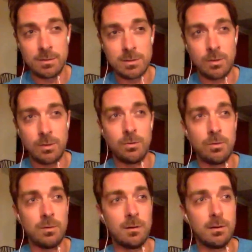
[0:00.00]

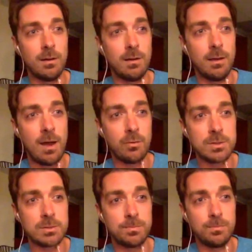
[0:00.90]
So I
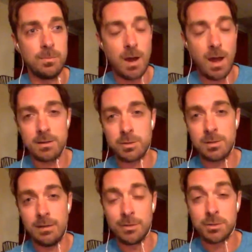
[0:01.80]
was not
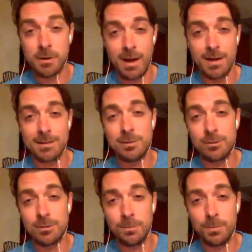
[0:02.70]
even trying to do it,